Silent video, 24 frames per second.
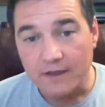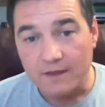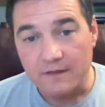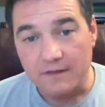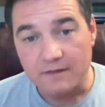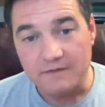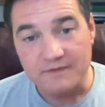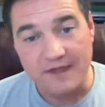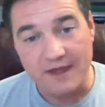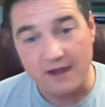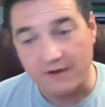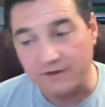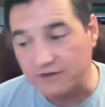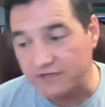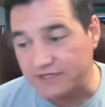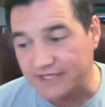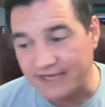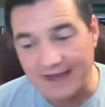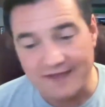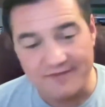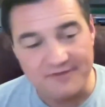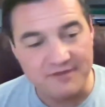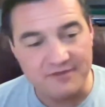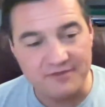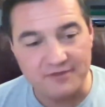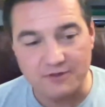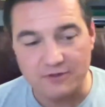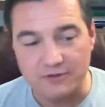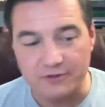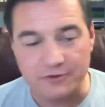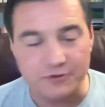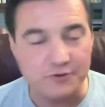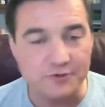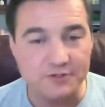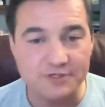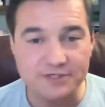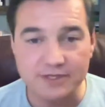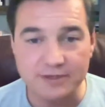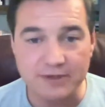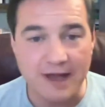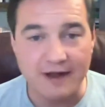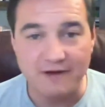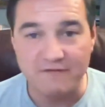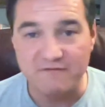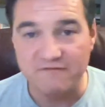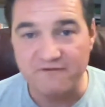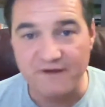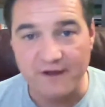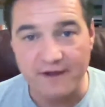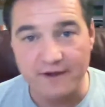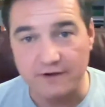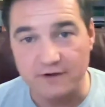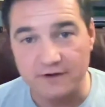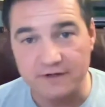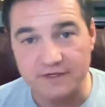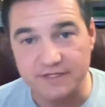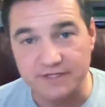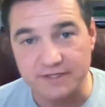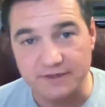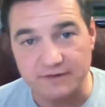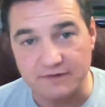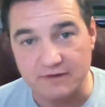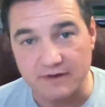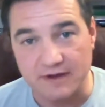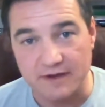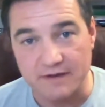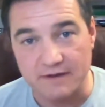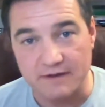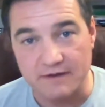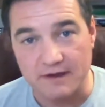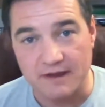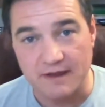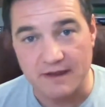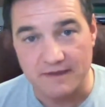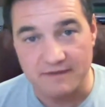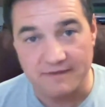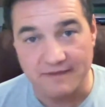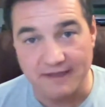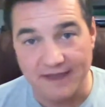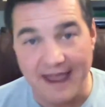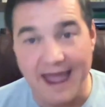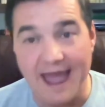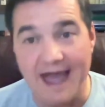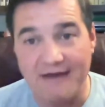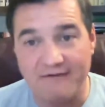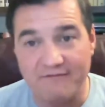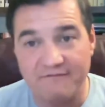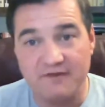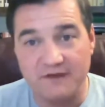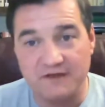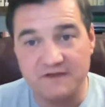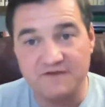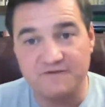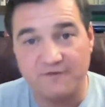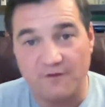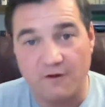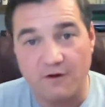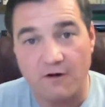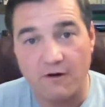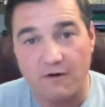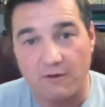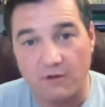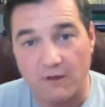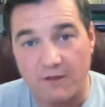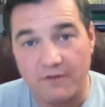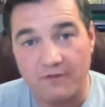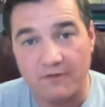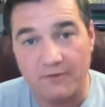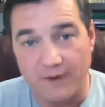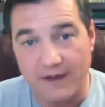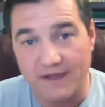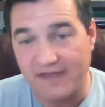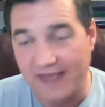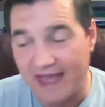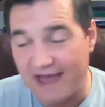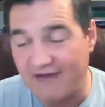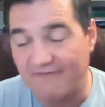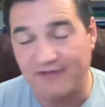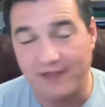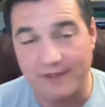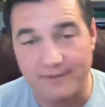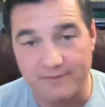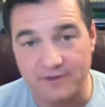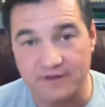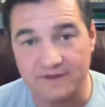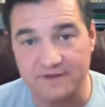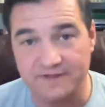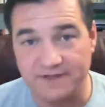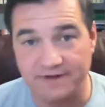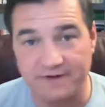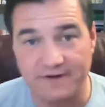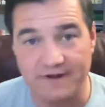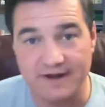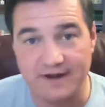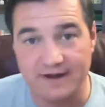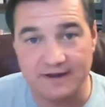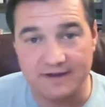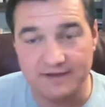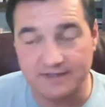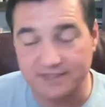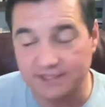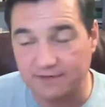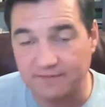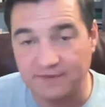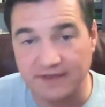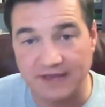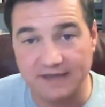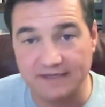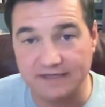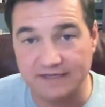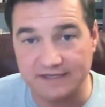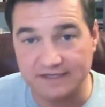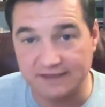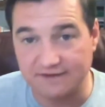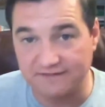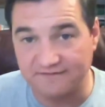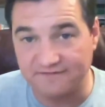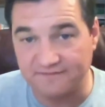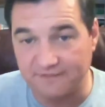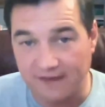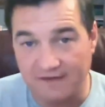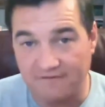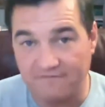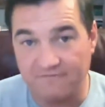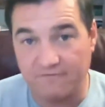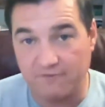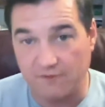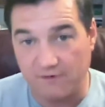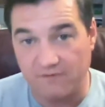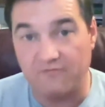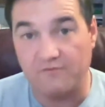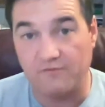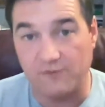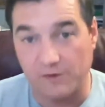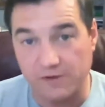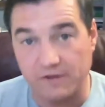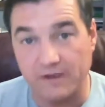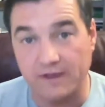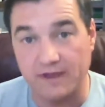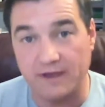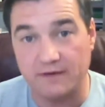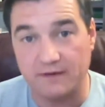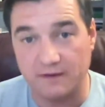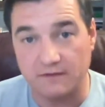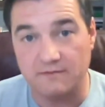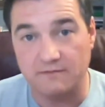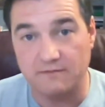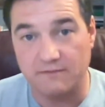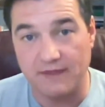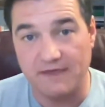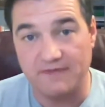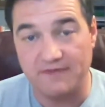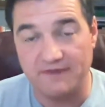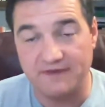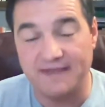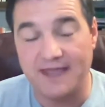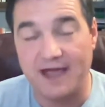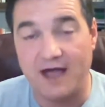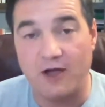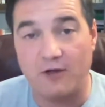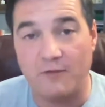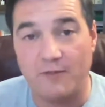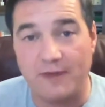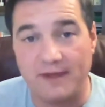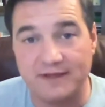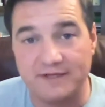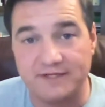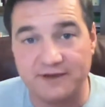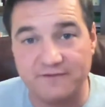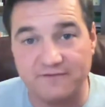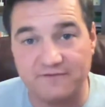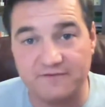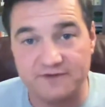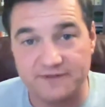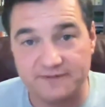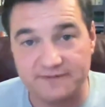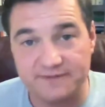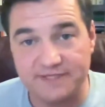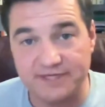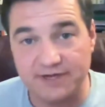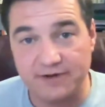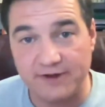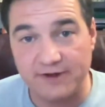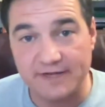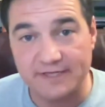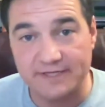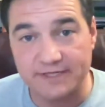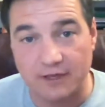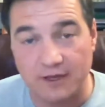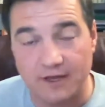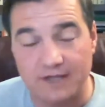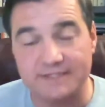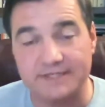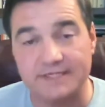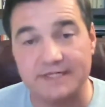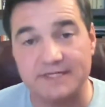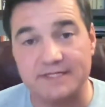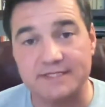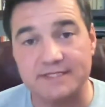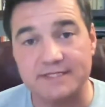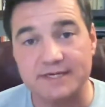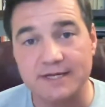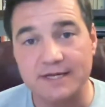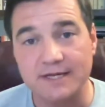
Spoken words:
They understand that they'll lose a lot of fighters, and they have thus far along the way. The Afghan military, in some cases, have really made the Taliban suffer some serious losses.